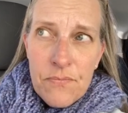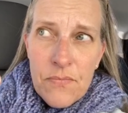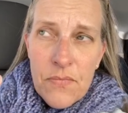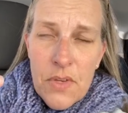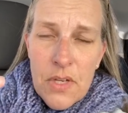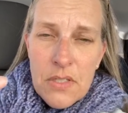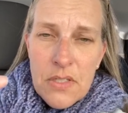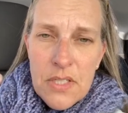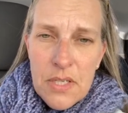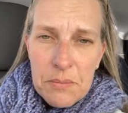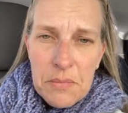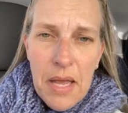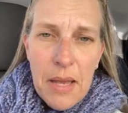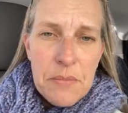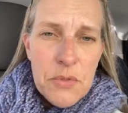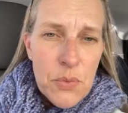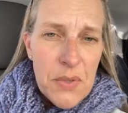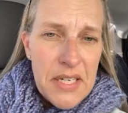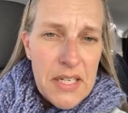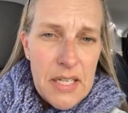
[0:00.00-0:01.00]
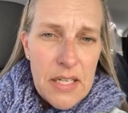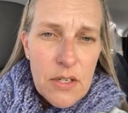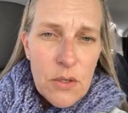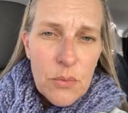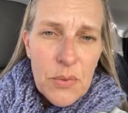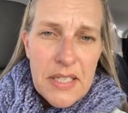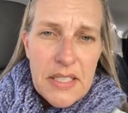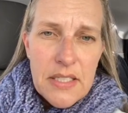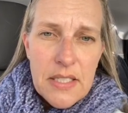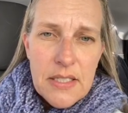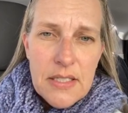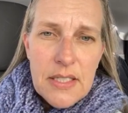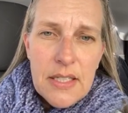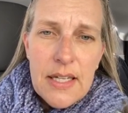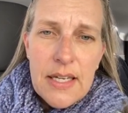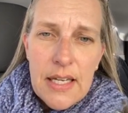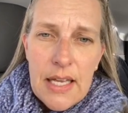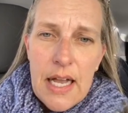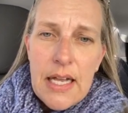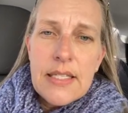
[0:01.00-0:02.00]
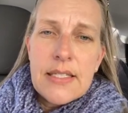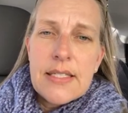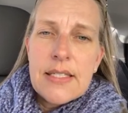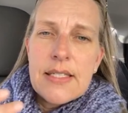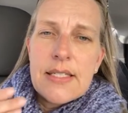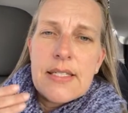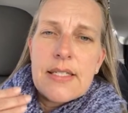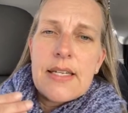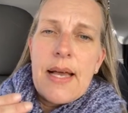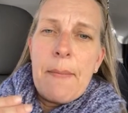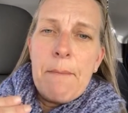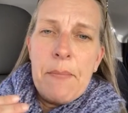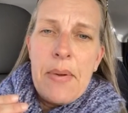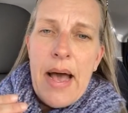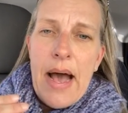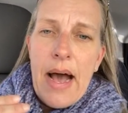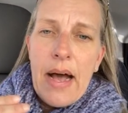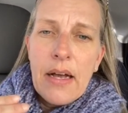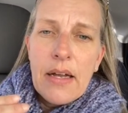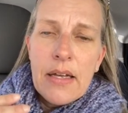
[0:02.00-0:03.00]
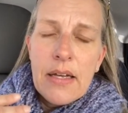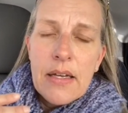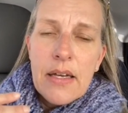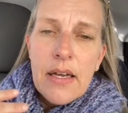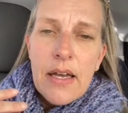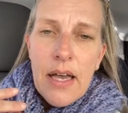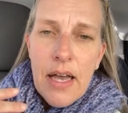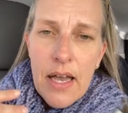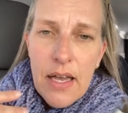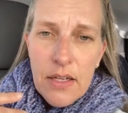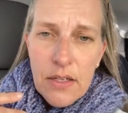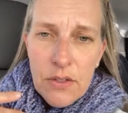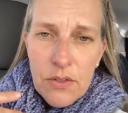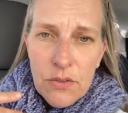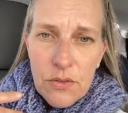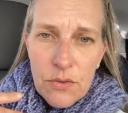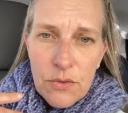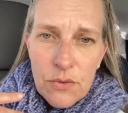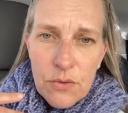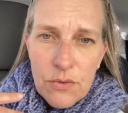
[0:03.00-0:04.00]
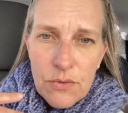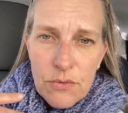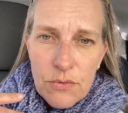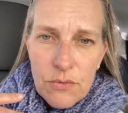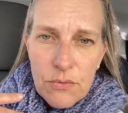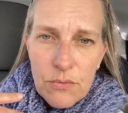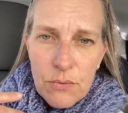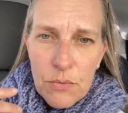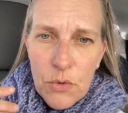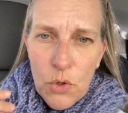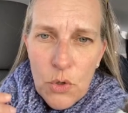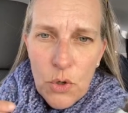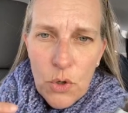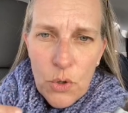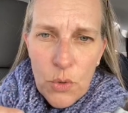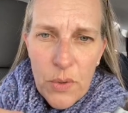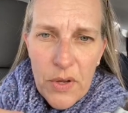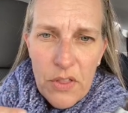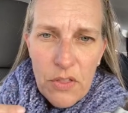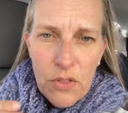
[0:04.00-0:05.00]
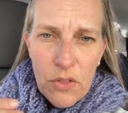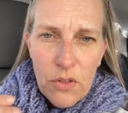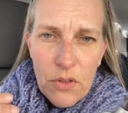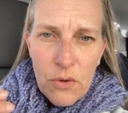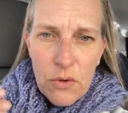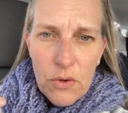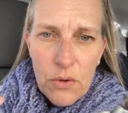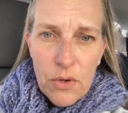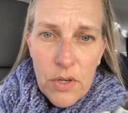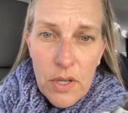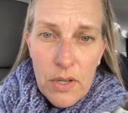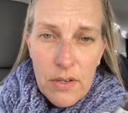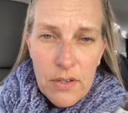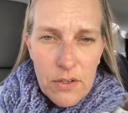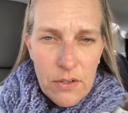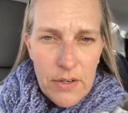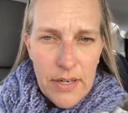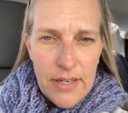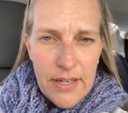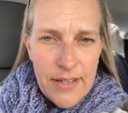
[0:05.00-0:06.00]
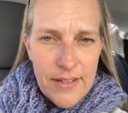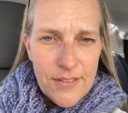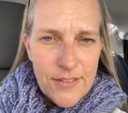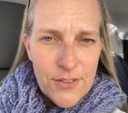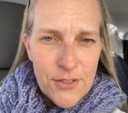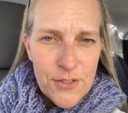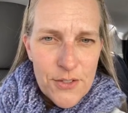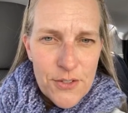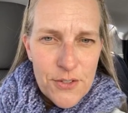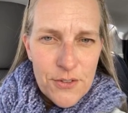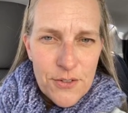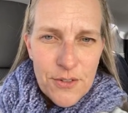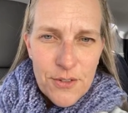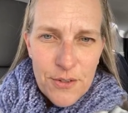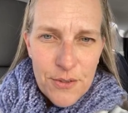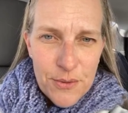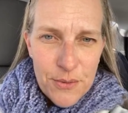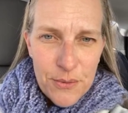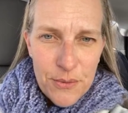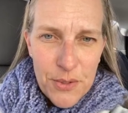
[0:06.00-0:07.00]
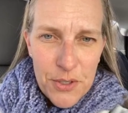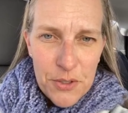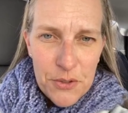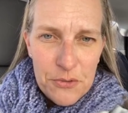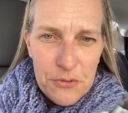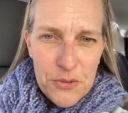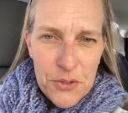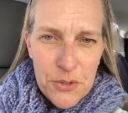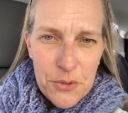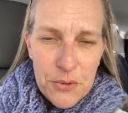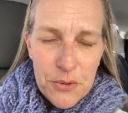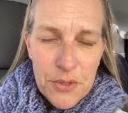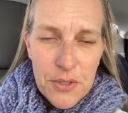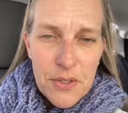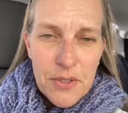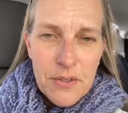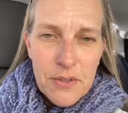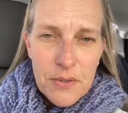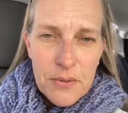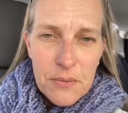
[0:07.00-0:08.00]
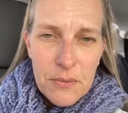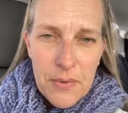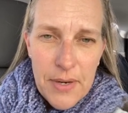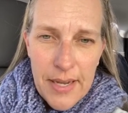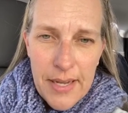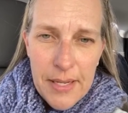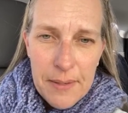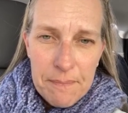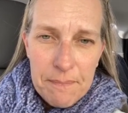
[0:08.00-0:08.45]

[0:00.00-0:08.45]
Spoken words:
sometimes we need a reason to step back and cook with ingredients, real food, right?